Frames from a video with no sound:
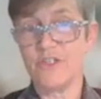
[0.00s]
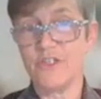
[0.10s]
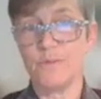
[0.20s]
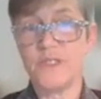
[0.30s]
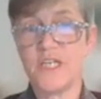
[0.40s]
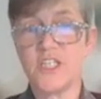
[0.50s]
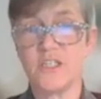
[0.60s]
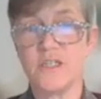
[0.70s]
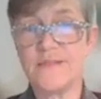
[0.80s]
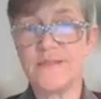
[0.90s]
only get a
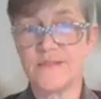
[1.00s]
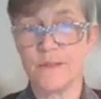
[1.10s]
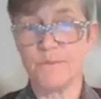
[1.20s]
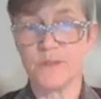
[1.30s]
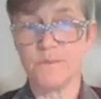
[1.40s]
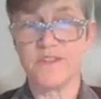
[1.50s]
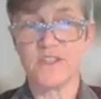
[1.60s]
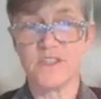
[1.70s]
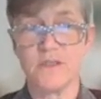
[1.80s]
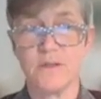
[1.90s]
definite interpretation
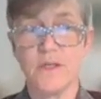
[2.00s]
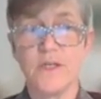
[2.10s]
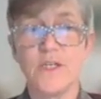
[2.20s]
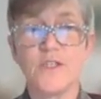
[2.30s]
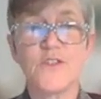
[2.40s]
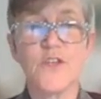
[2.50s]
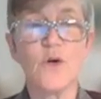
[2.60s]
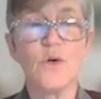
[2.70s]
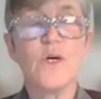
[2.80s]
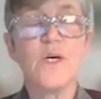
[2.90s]
in subject position.
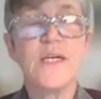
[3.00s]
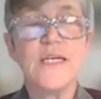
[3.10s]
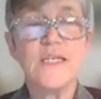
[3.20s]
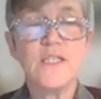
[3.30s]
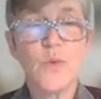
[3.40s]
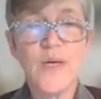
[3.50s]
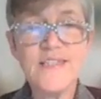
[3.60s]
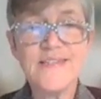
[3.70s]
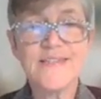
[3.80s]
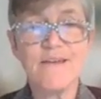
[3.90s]
So
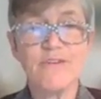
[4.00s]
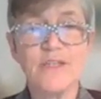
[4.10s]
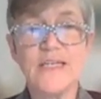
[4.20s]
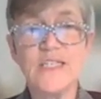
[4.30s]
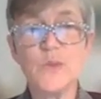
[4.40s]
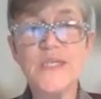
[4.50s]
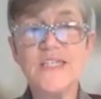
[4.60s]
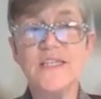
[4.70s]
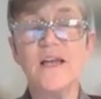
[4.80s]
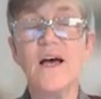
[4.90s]
27 and
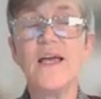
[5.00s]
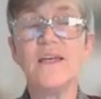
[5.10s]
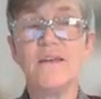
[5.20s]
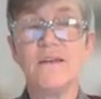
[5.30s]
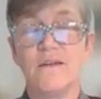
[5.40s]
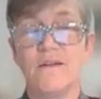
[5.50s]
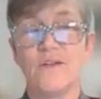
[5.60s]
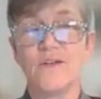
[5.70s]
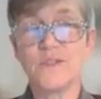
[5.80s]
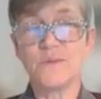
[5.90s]
29,
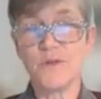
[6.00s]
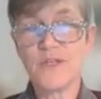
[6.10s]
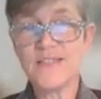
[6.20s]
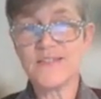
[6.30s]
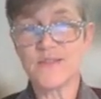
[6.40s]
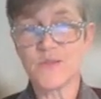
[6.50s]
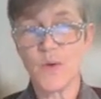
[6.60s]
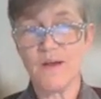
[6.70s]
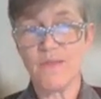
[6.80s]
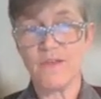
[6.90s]
those are both cases
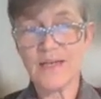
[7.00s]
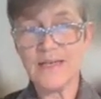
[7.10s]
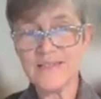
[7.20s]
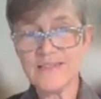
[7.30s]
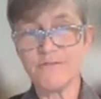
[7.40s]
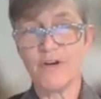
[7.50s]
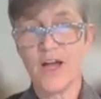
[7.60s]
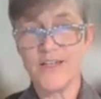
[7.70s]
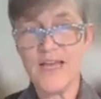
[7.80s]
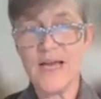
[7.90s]
where the
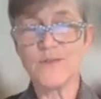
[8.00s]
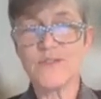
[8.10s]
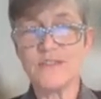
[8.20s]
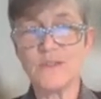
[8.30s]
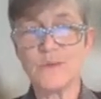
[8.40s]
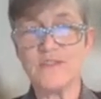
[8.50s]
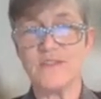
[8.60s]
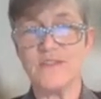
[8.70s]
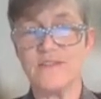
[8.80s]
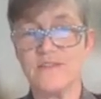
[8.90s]
classifier noun sequence
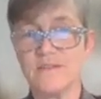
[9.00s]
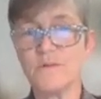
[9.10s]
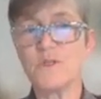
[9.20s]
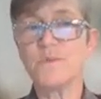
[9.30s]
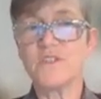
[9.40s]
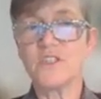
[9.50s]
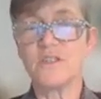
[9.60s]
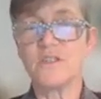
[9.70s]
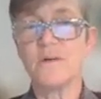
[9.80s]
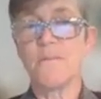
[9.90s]
is in subject
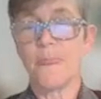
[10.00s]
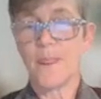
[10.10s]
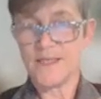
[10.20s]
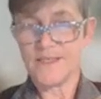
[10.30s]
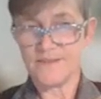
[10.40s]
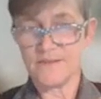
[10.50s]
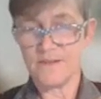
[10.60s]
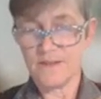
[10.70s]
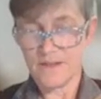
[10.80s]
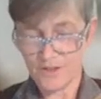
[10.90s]
position and is
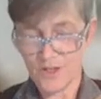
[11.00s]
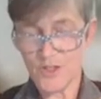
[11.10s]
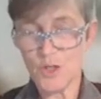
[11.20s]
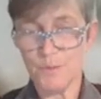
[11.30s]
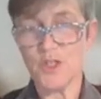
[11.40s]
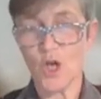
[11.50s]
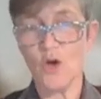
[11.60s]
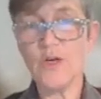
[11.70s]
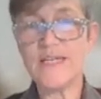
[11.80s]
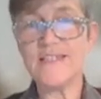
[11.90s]
uh, interpreted
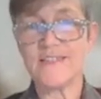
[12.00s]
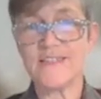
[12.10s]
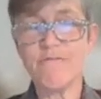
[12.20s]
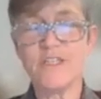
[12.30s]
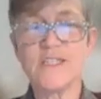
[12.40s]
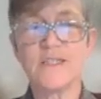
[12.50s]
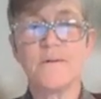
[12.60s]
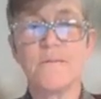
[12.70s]
only as a definite.